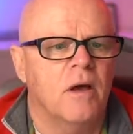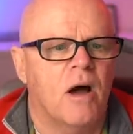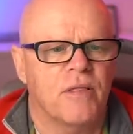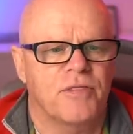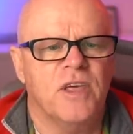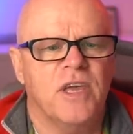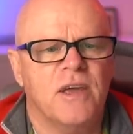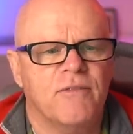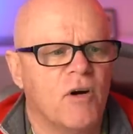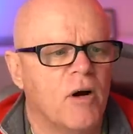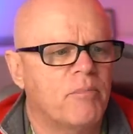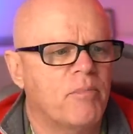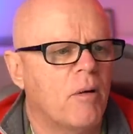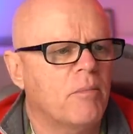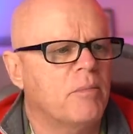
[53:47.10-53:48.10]
I think if I
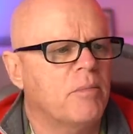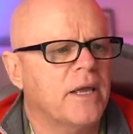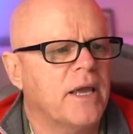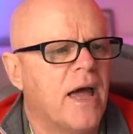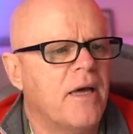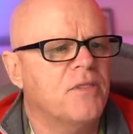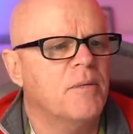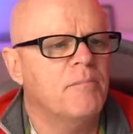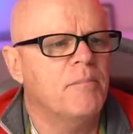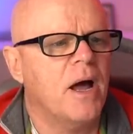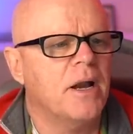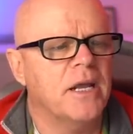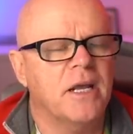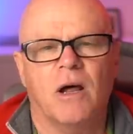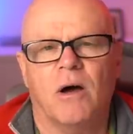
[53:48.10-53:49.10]
probably had the
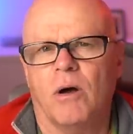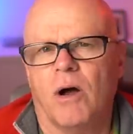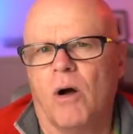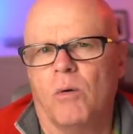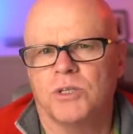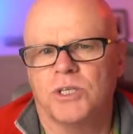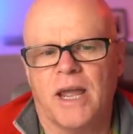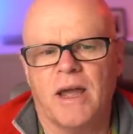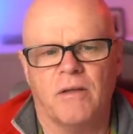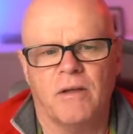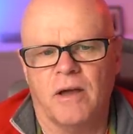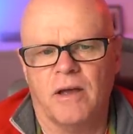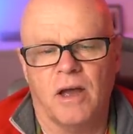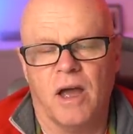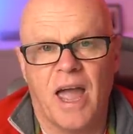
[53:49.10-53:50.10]
money and I was
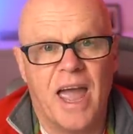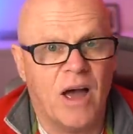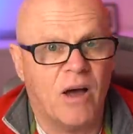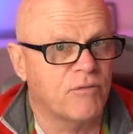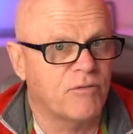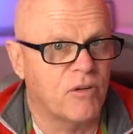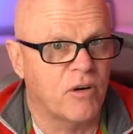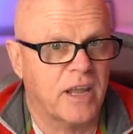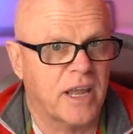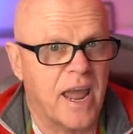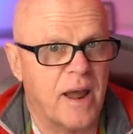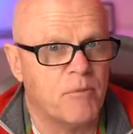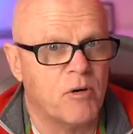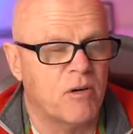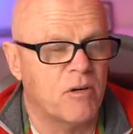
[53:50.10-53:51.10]
out for a
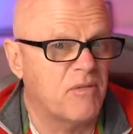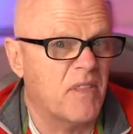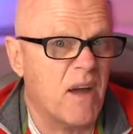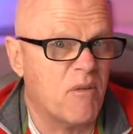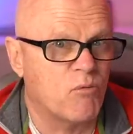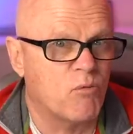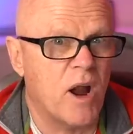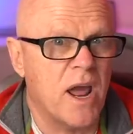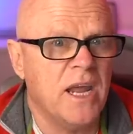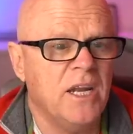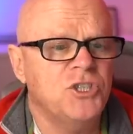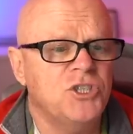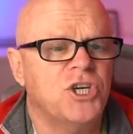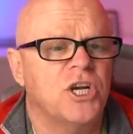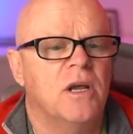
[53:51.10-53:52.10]
camera of that
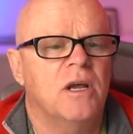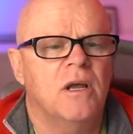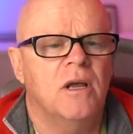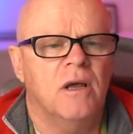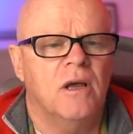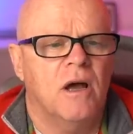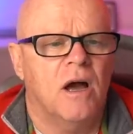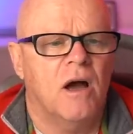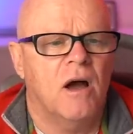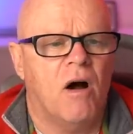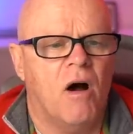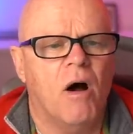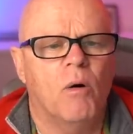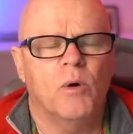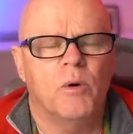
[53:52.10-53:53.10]
range,
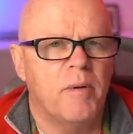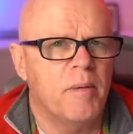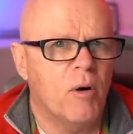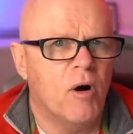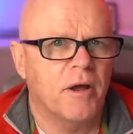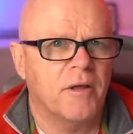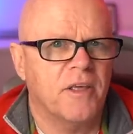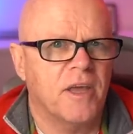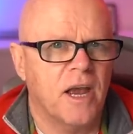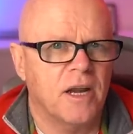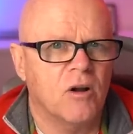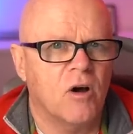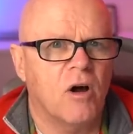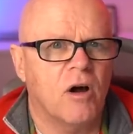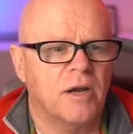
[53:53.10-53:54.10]
I would be buying the
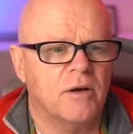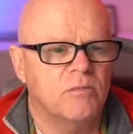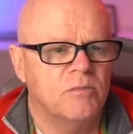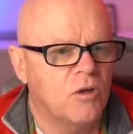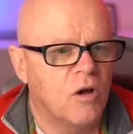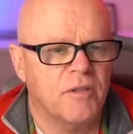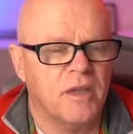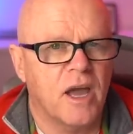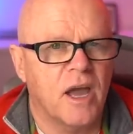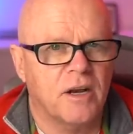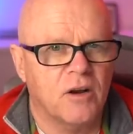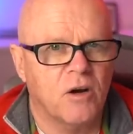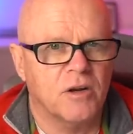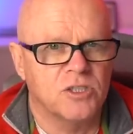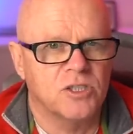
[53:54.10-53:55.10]
A9, not the
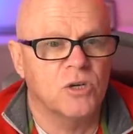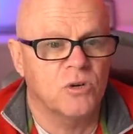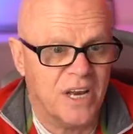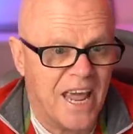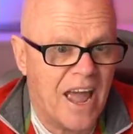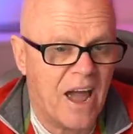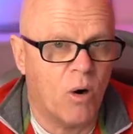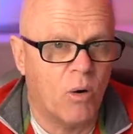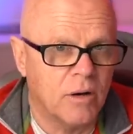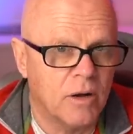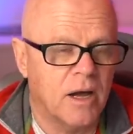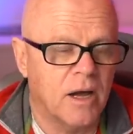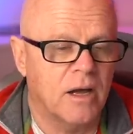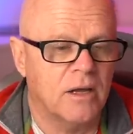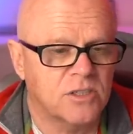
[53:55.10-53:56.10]
A9II now.
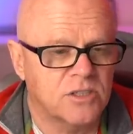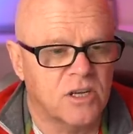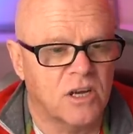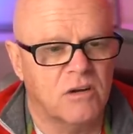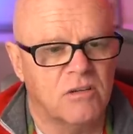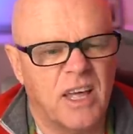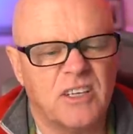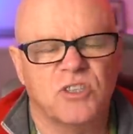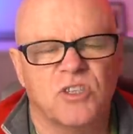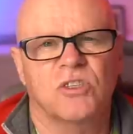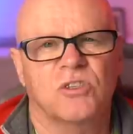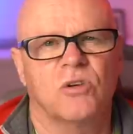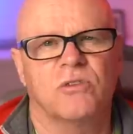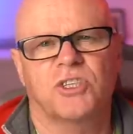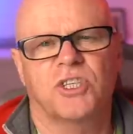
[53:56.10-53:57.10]
So that just
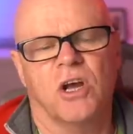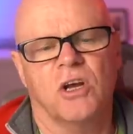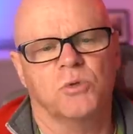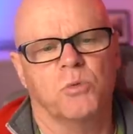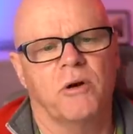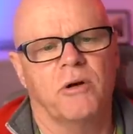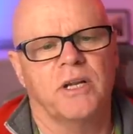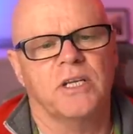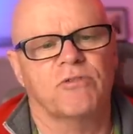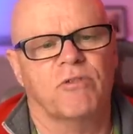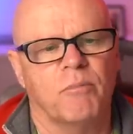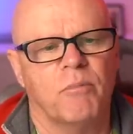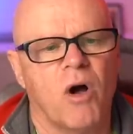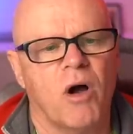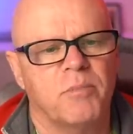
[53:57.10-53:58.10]
sort of shows where it is
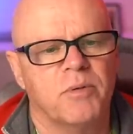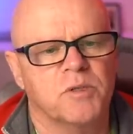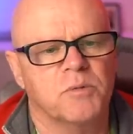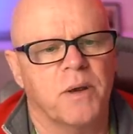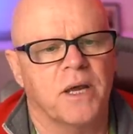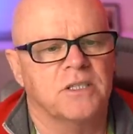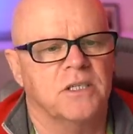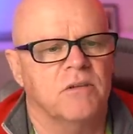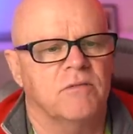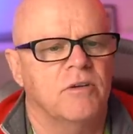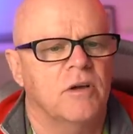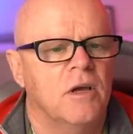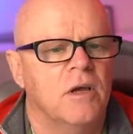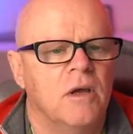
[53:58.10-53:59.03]
from my perspective.